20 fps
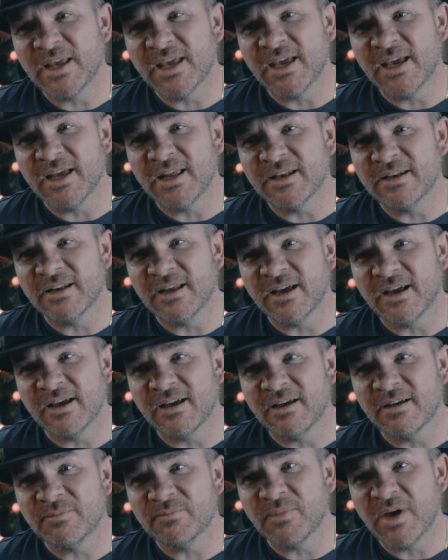and
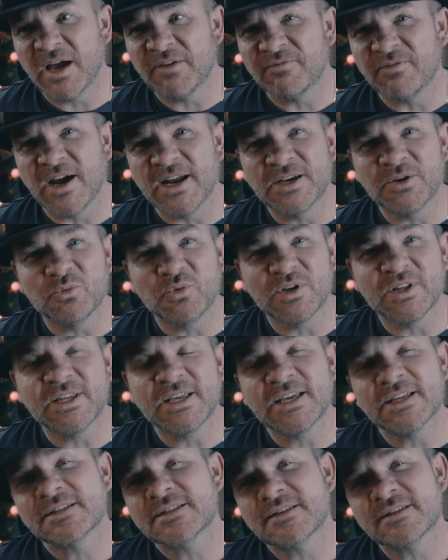um, I find it really
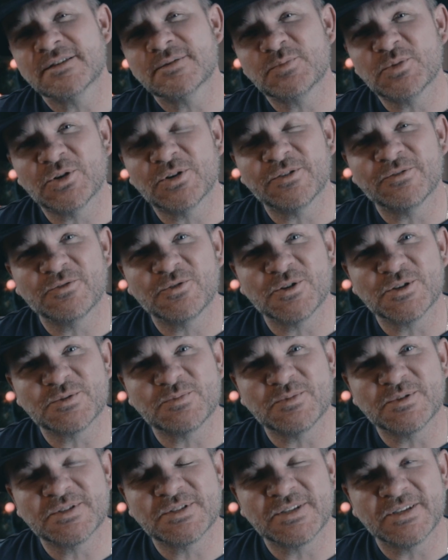hits the spirit of
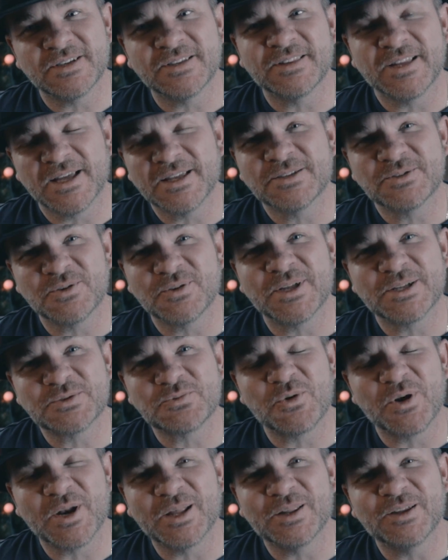Christmas. Uh, that, so that's
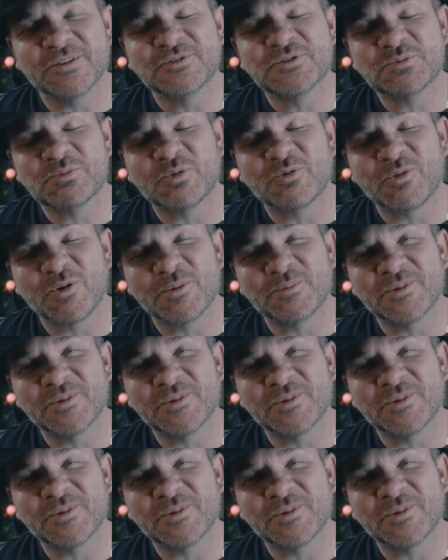one I love to perform